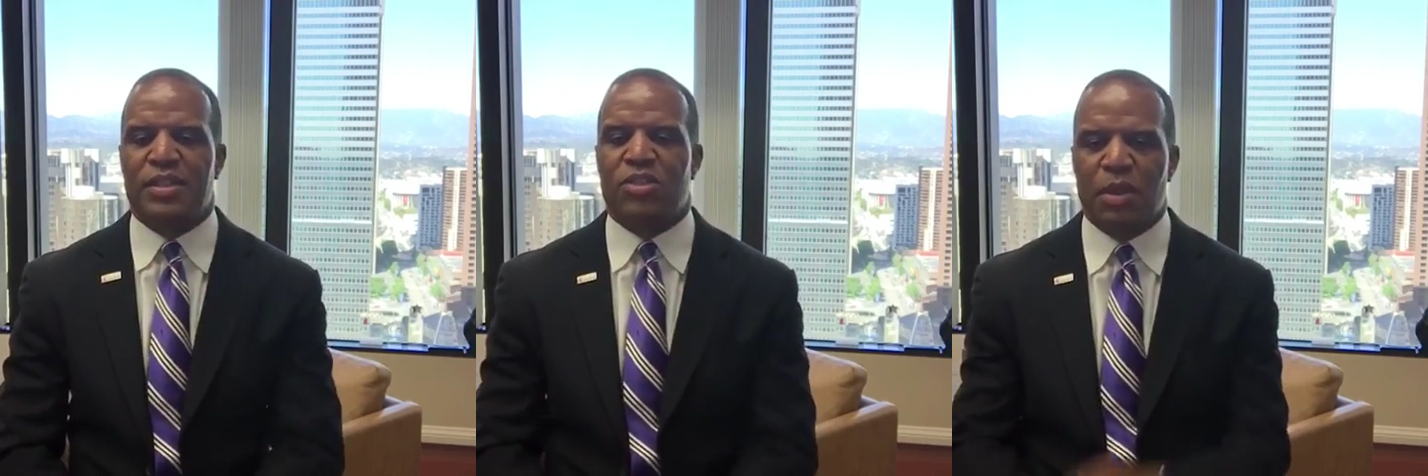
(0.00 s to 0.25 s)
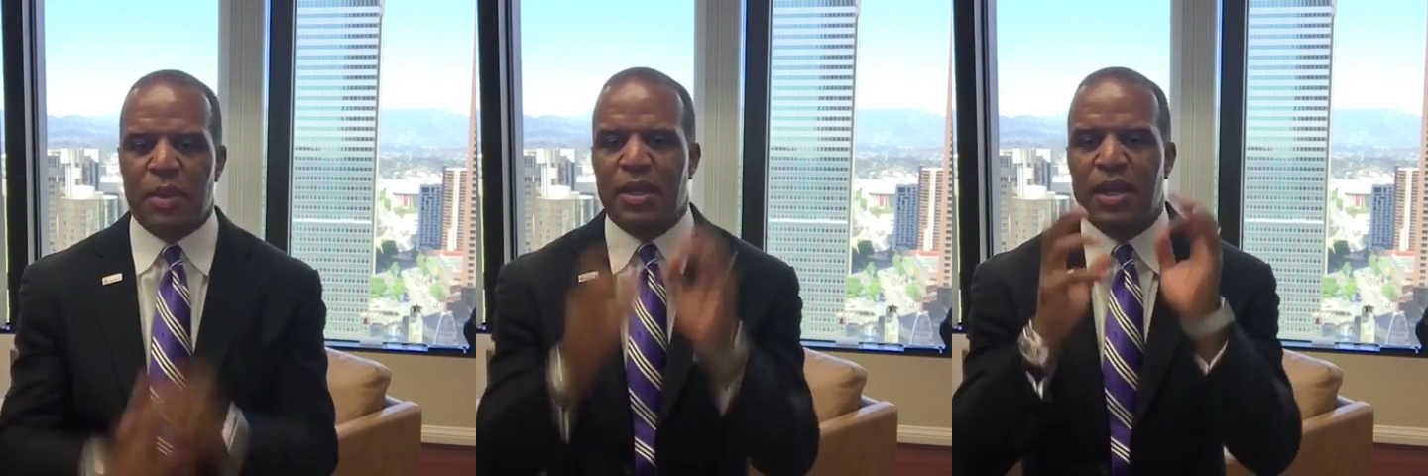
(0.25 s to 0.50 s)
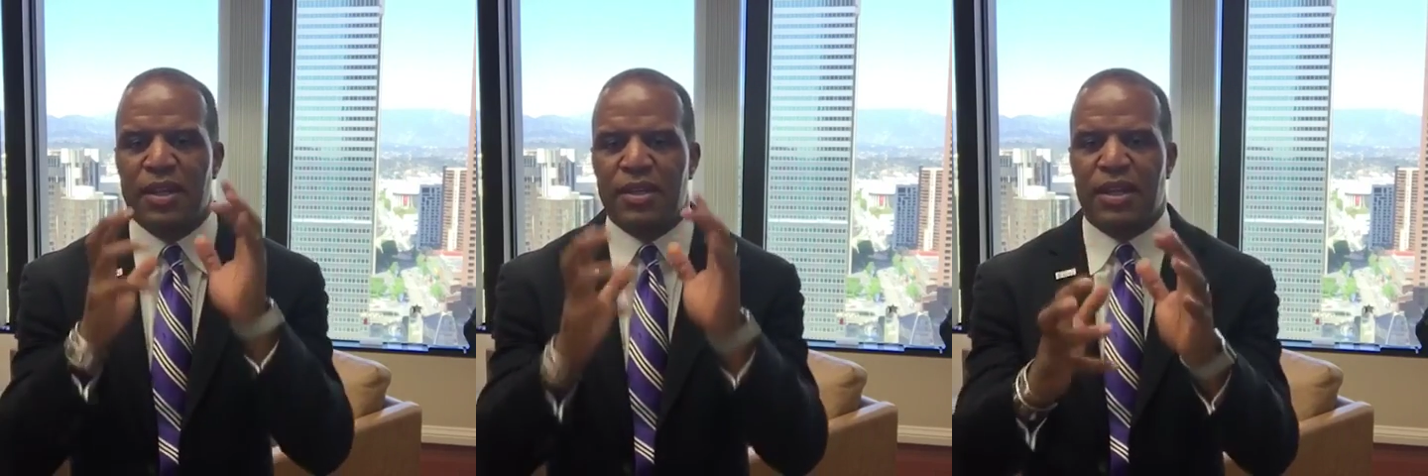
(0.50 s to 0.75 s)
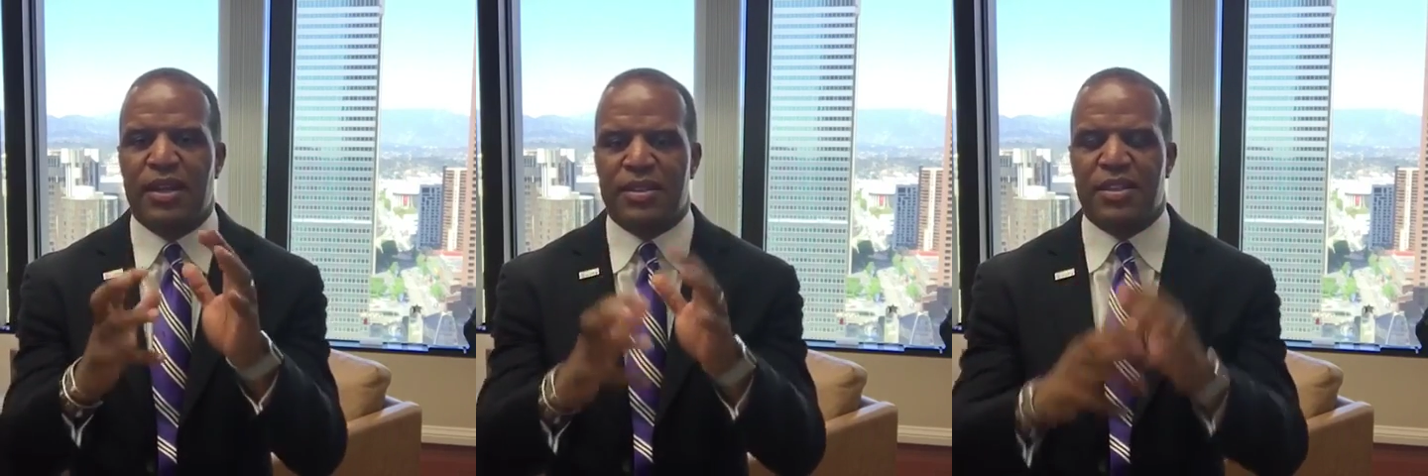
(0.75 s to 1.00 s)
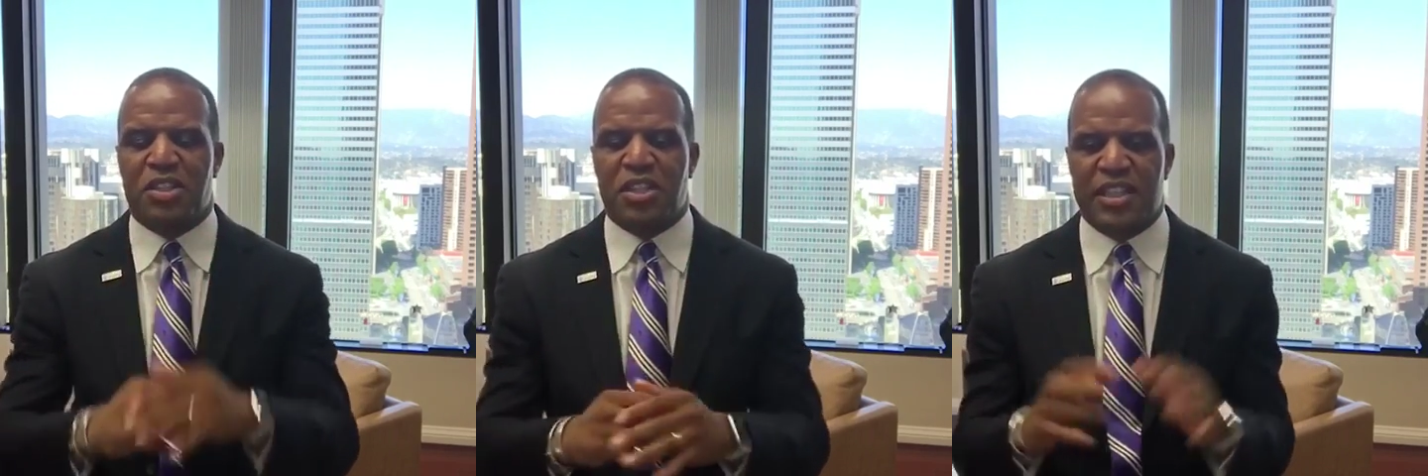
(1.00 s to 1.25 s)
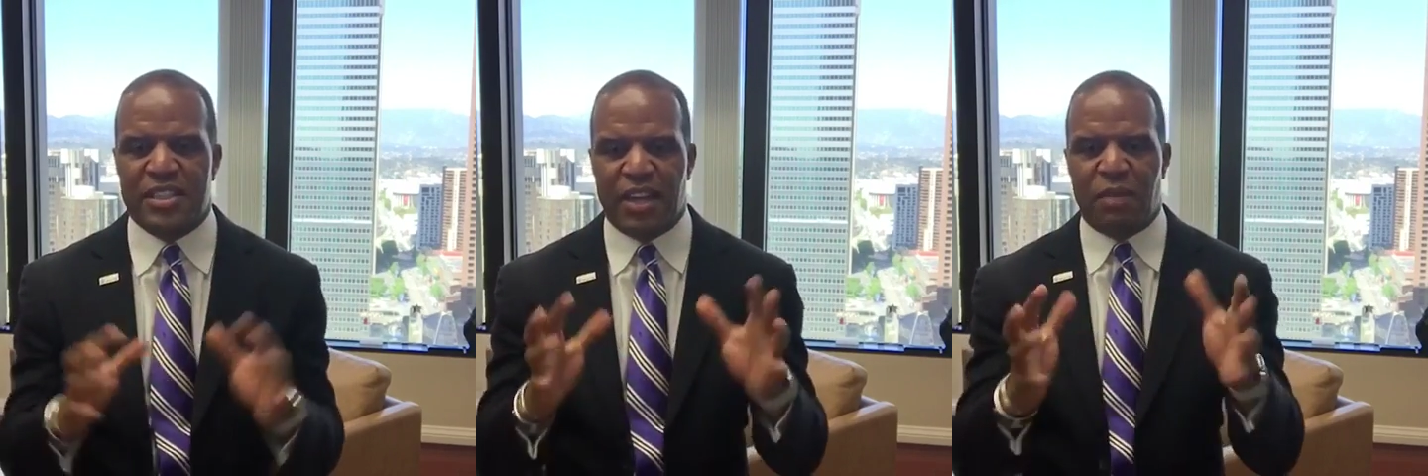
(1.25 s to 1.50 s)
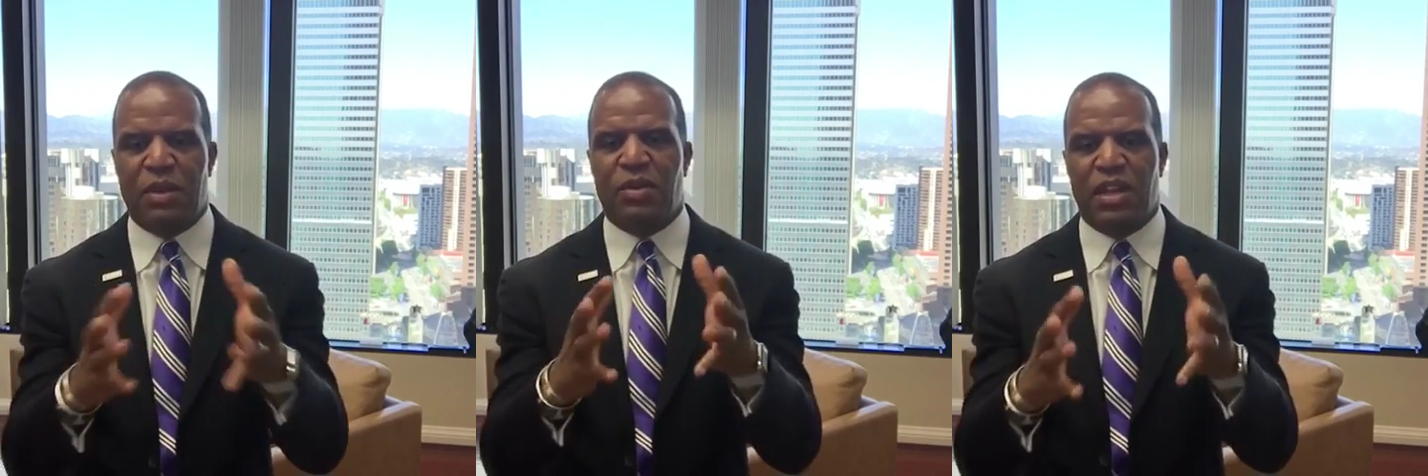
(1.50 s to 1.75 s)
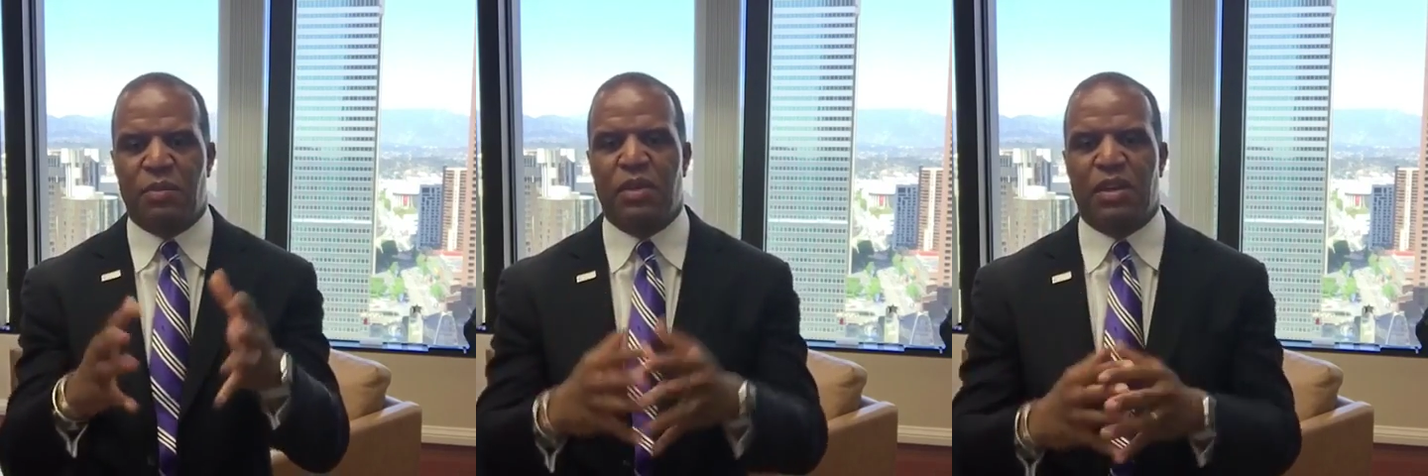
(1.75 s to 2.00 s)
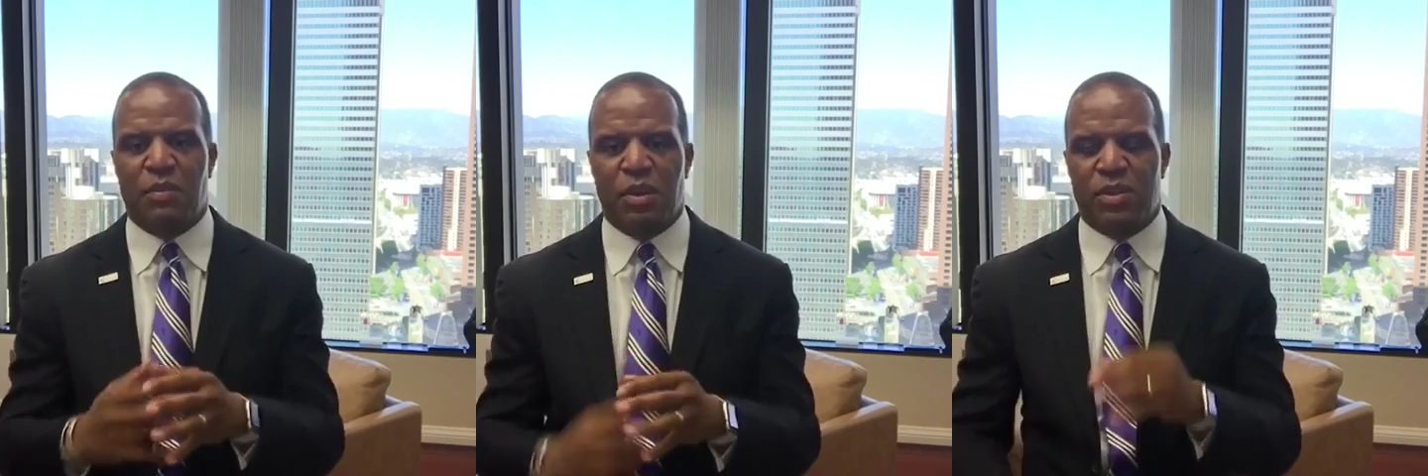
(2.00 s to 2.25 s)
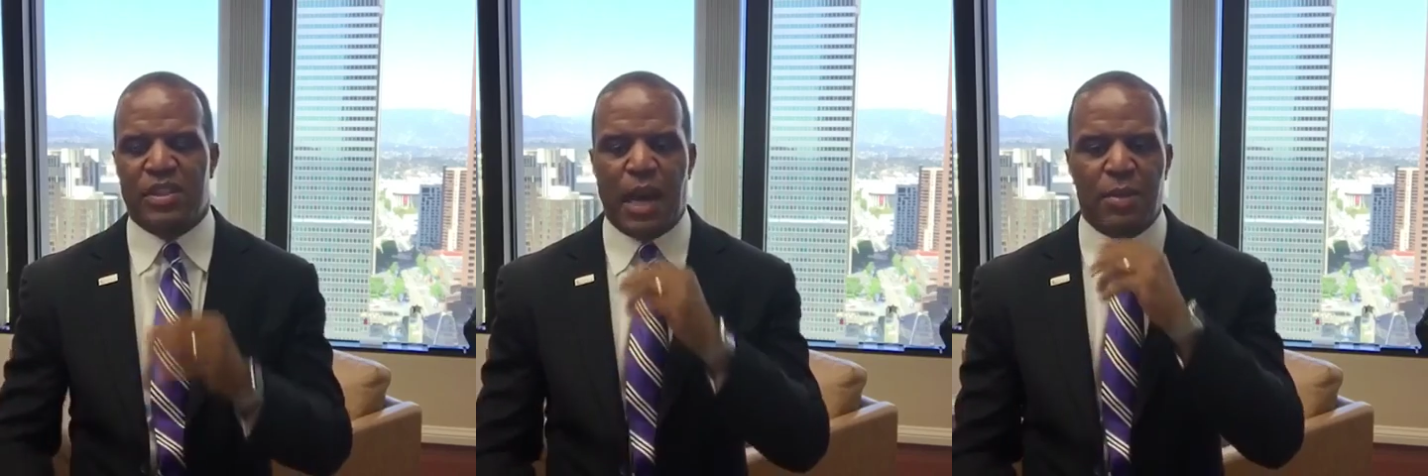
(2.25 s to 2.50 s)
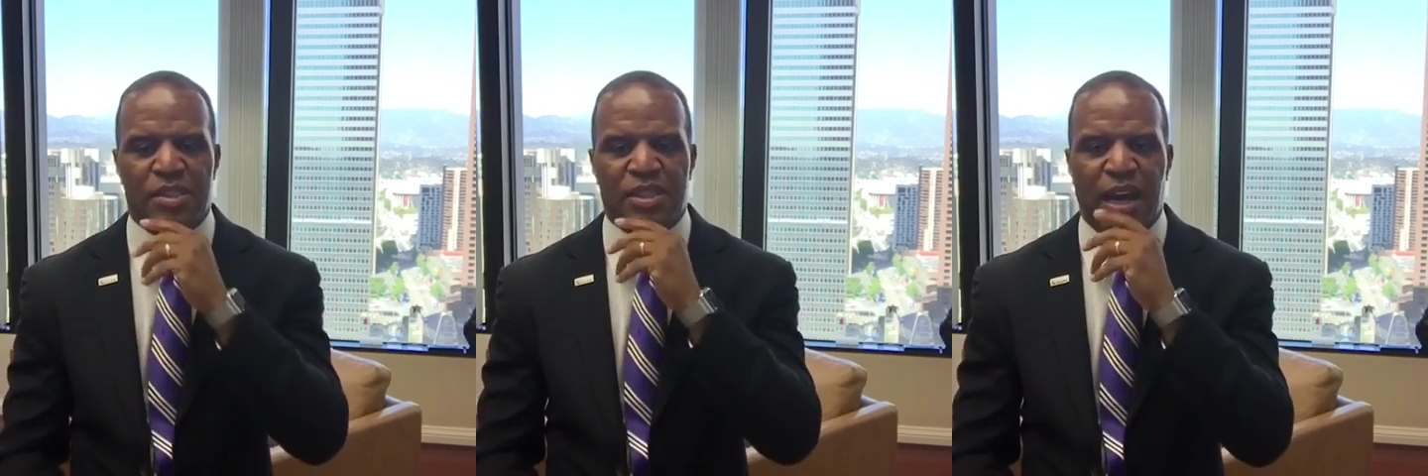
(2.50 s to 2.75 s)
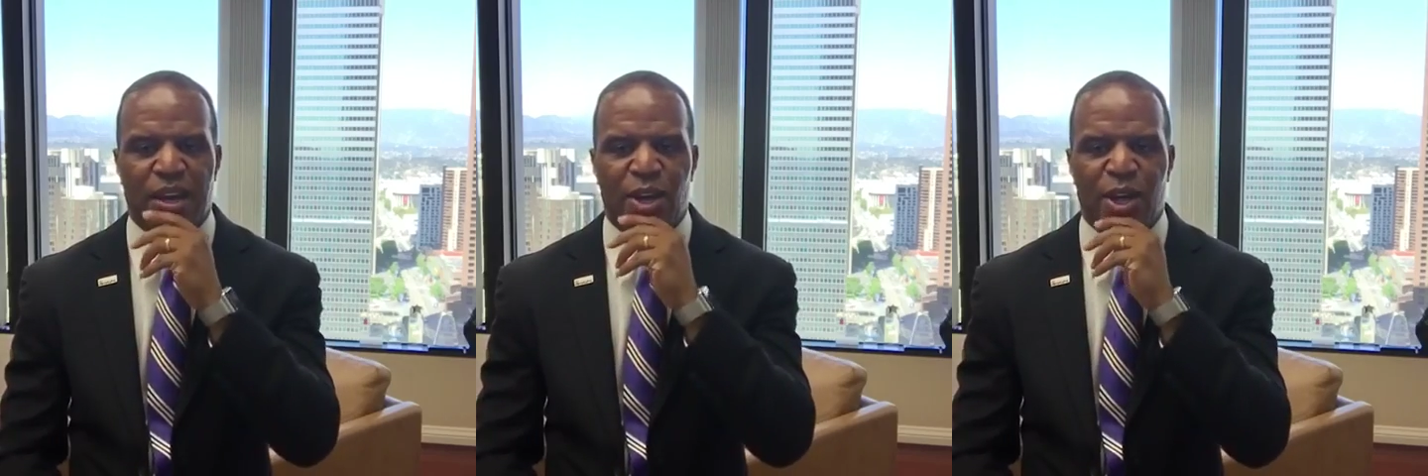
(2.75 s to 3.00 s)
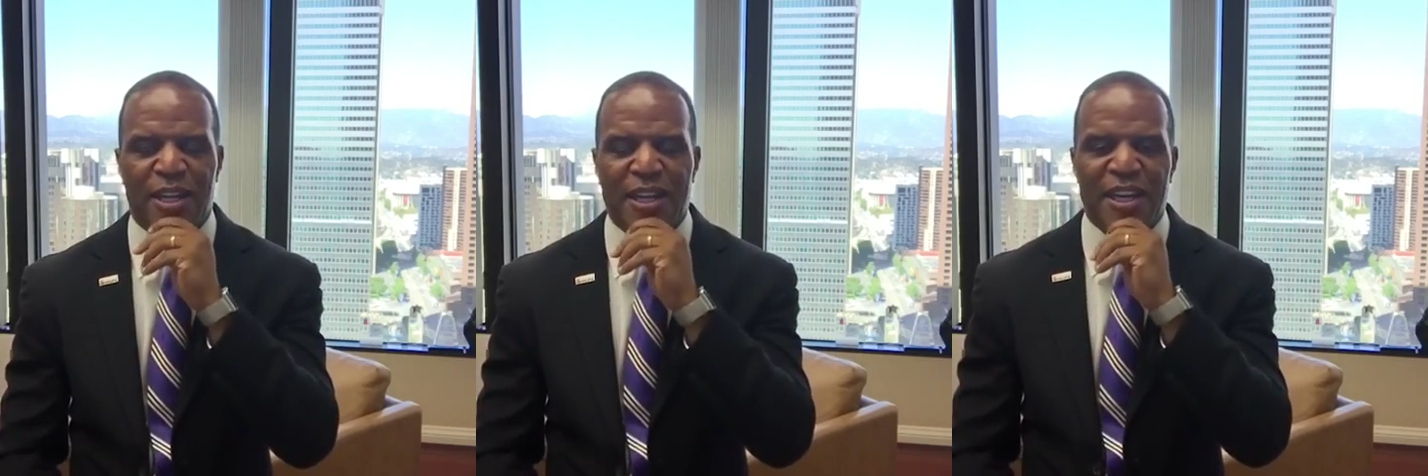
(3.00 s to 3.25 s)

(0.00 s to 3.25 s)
So let me cut to the chase. Now that give people time to sign on,